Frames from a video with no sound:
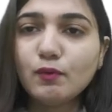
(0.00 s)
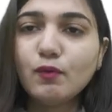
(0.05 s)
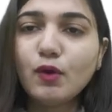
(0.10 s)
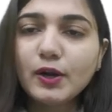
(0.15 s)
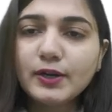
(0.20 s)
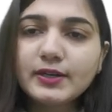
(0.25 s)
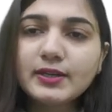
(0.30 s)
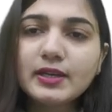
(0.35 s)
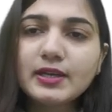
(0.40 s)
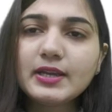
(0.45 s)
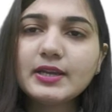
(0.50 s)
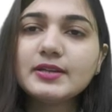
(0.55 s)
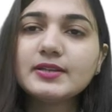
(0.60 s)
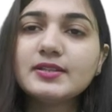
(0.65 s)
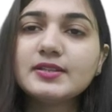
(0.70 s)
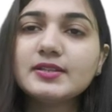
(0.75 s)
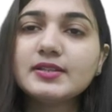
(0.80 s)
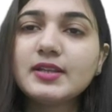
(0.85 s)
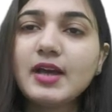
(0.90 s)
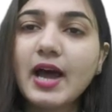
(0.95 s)
What
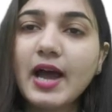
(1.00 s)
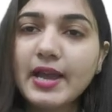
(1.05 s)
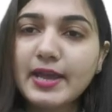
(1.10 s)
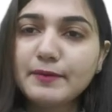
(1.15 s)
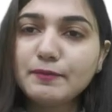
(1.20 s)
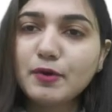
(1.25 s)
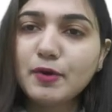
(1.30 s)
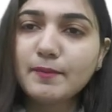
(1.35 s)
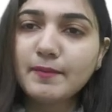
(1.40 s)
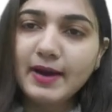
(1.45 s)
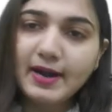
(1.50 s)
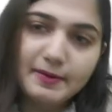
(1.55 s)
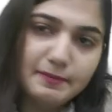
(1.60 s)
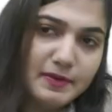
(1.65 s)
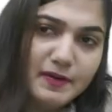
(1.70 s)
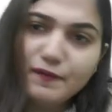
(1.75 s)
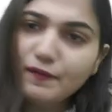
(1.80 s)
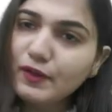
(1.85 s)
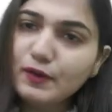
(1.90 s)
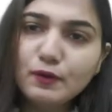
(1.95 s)
is ion bombardment?